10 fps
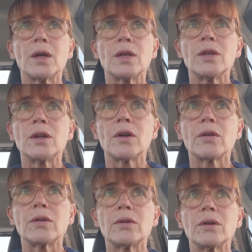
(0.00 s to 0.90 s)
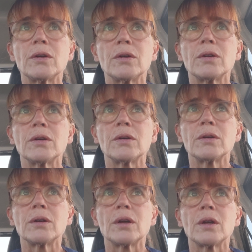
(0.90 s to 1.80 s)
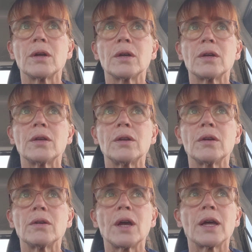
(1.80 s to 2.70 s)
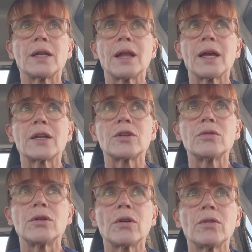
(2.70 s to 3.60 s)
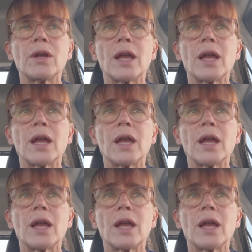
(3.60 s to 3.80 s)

I'd like to go